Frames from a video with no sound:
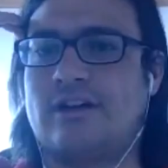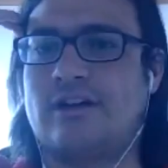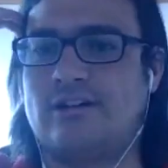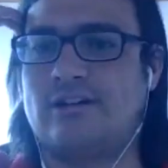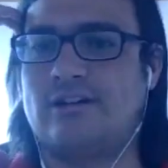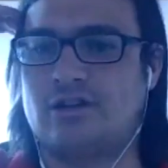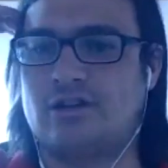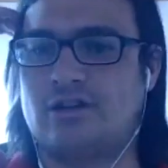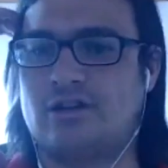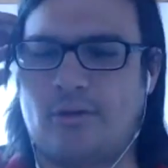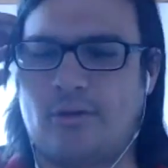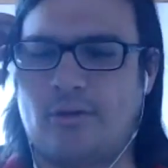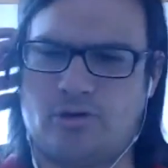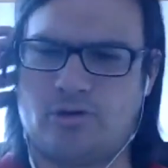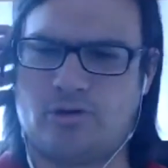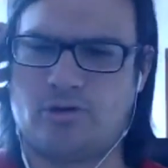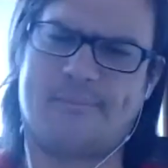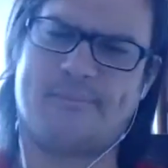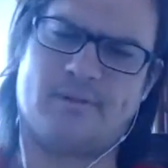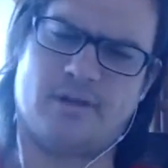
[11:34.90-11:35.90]
another World
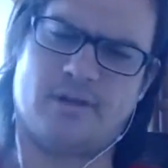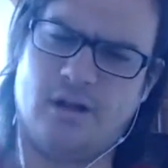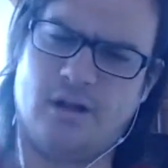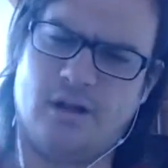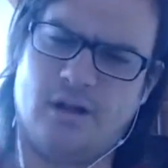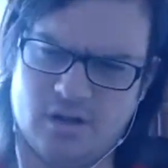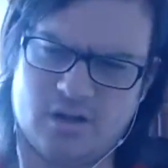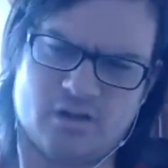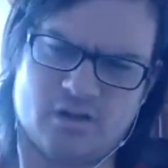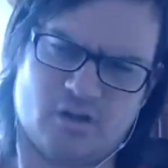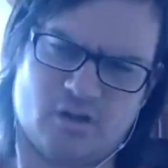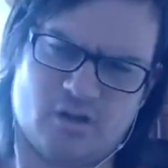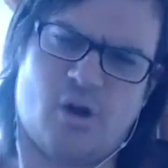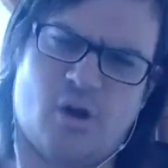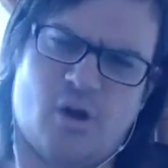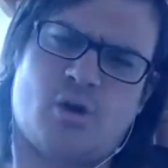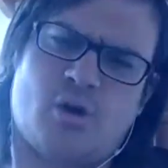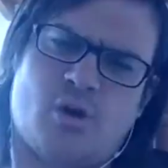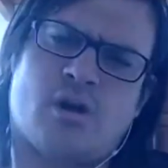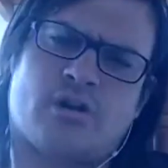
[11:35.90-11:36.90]
Cup. Go
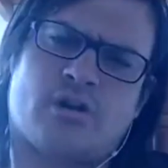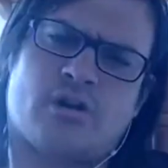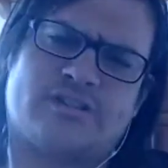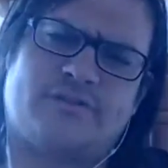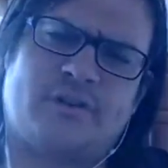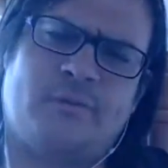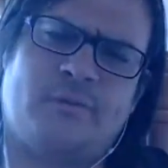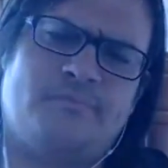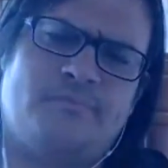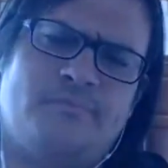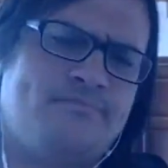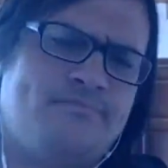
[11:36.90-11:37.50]
on, Christopher.